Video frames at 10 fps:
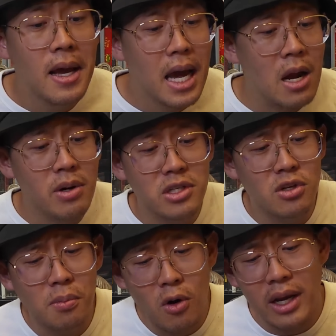Anyways, this is
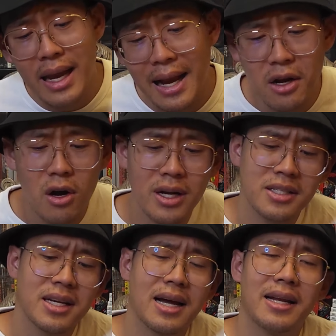your boy Gackt
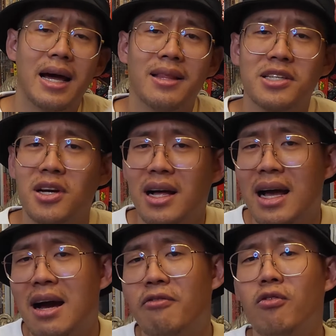signing out. That's all I
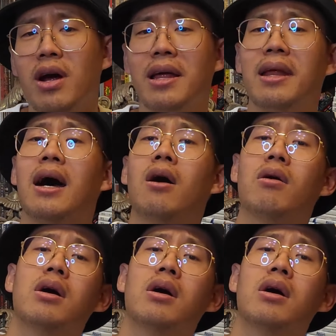have for right now.